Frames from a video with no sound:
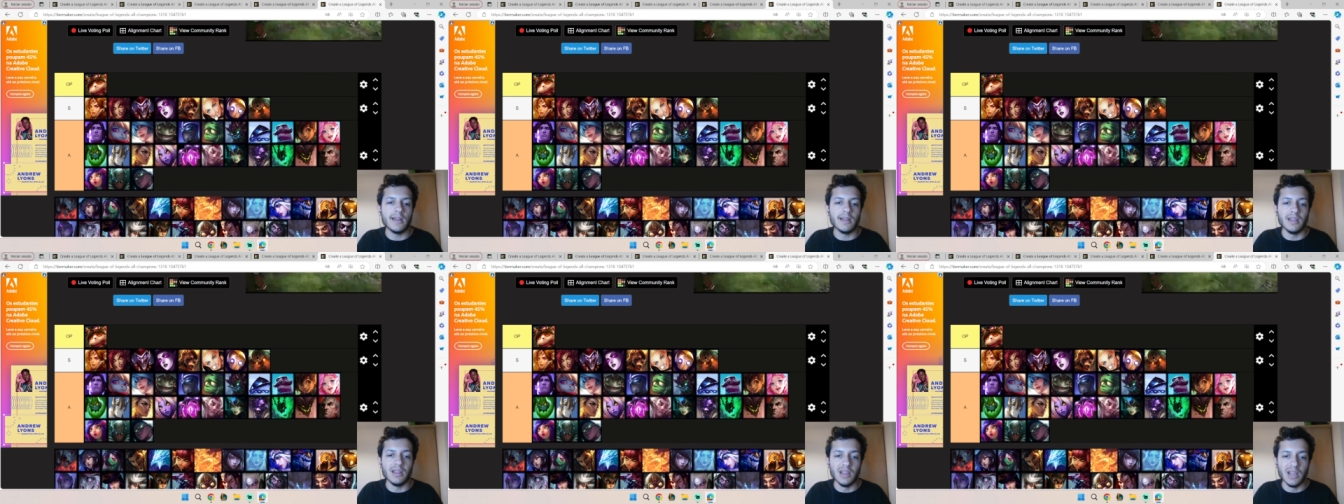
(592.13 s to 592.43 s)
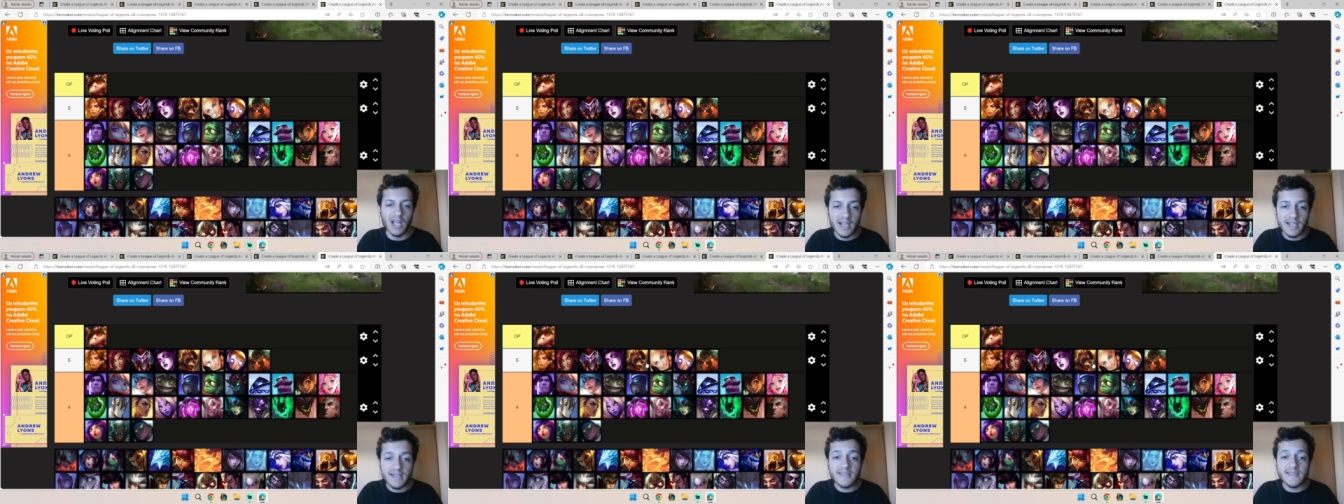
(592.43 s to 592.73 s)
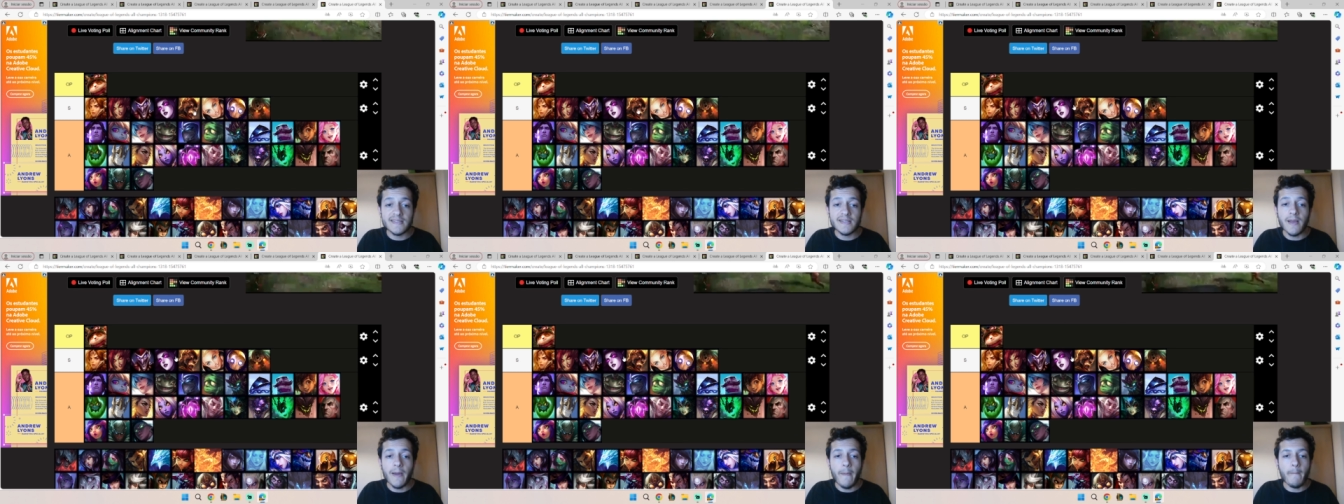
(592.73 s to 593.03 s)

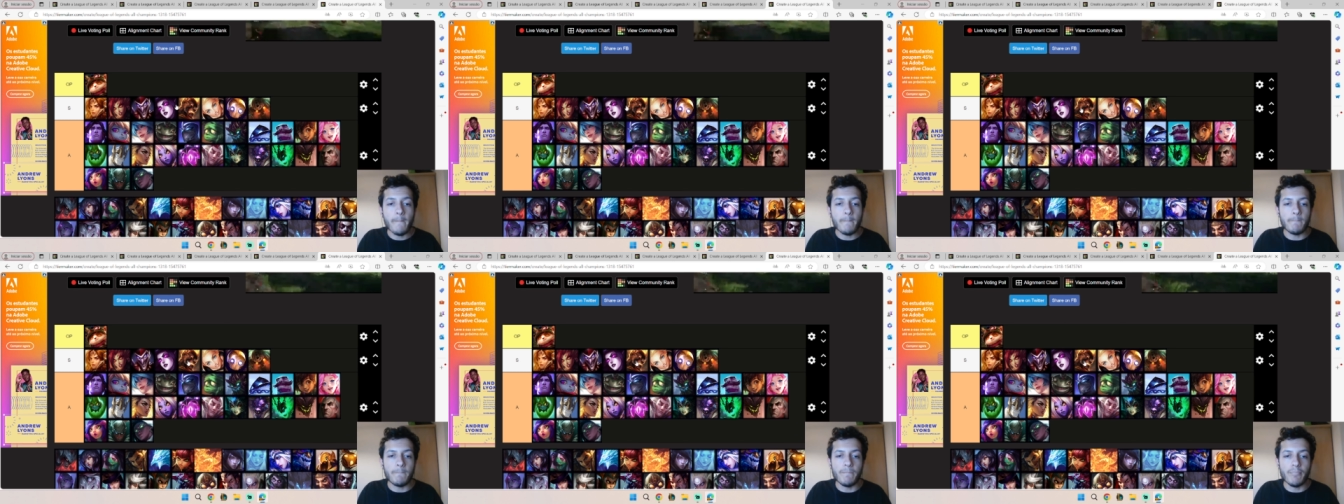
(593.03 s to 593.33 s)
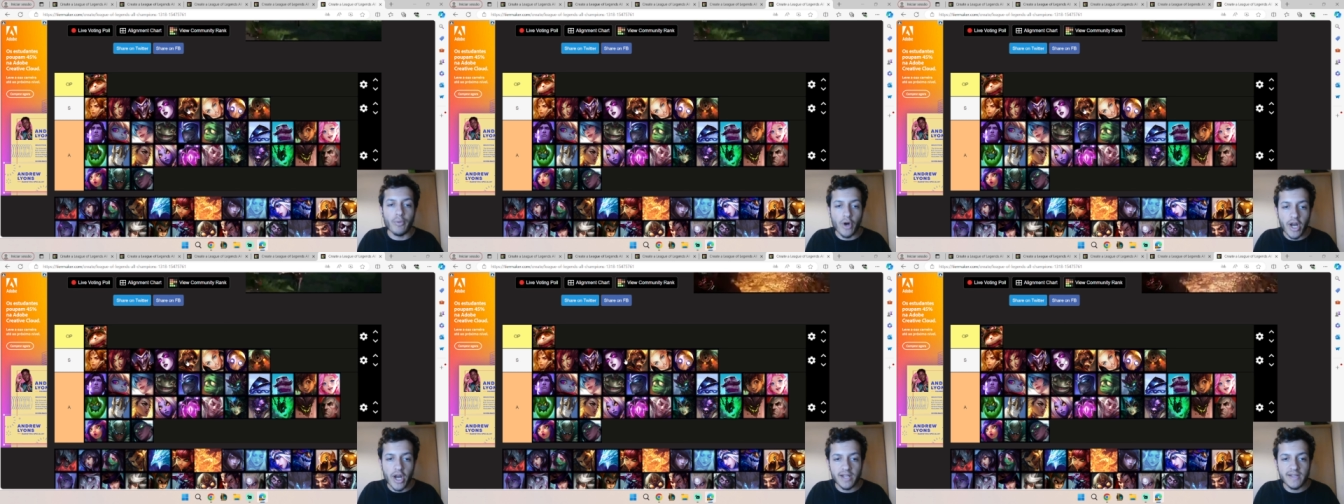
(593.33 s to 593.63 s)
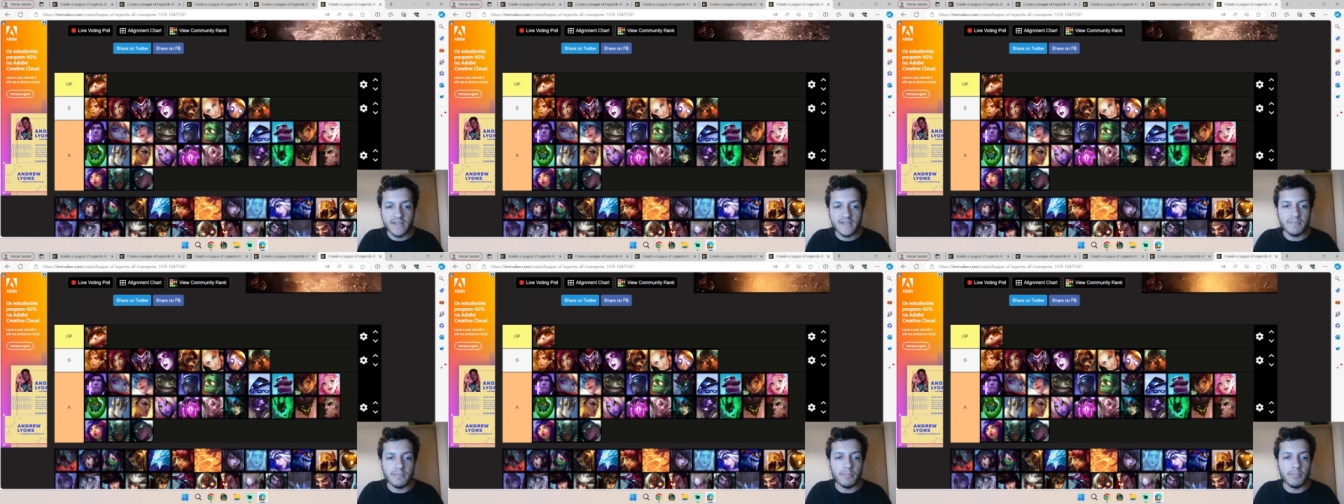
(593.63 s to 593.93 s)
Lux,
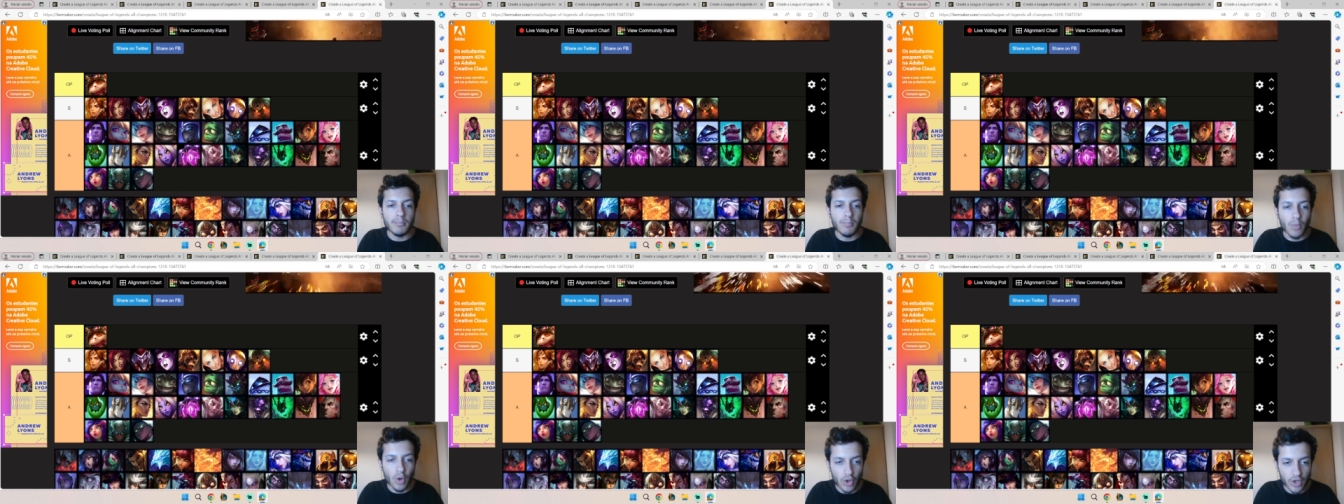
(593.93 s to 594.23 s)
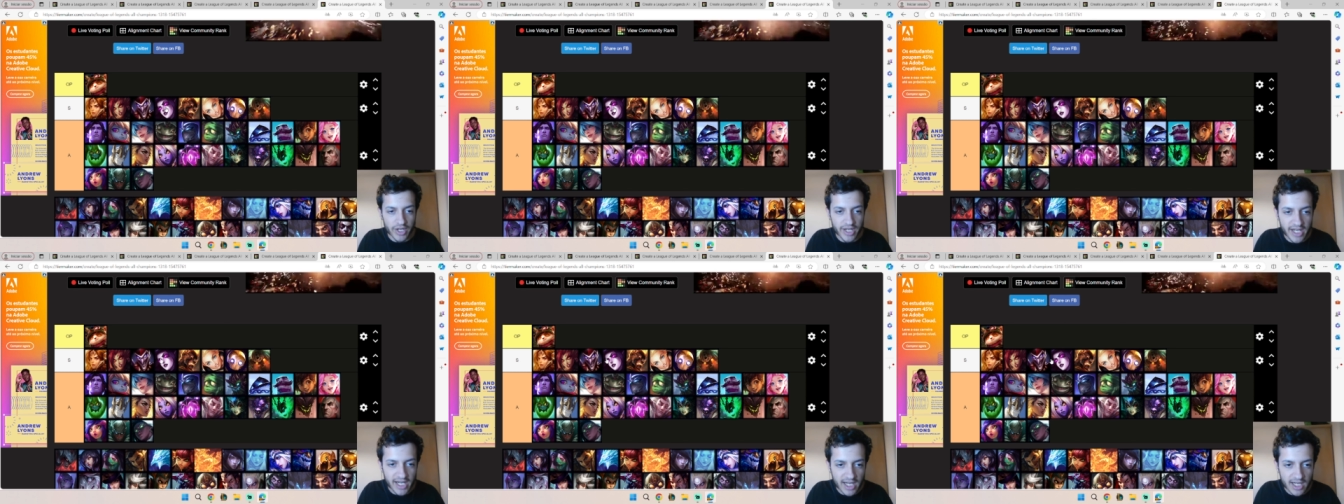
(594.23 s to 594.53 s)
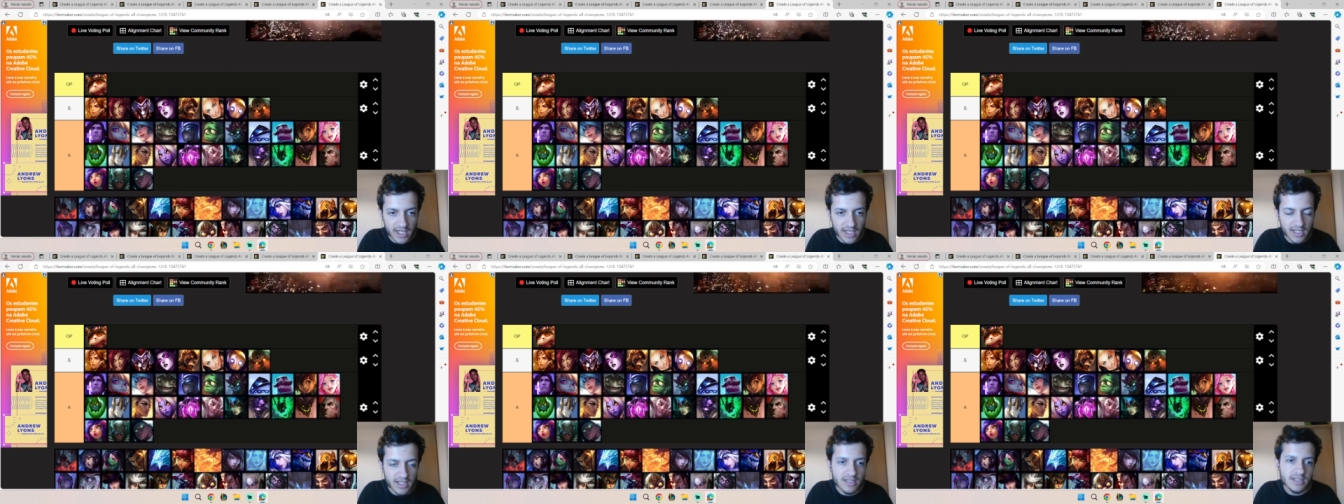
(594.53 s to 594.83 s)
Brand,
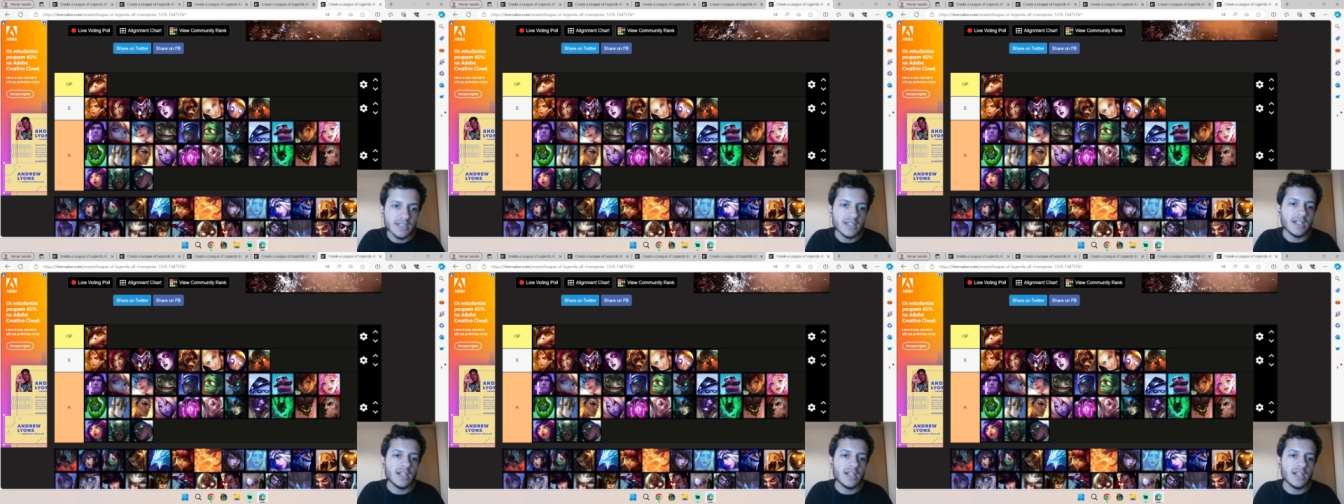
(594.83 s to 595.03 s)
Morgana,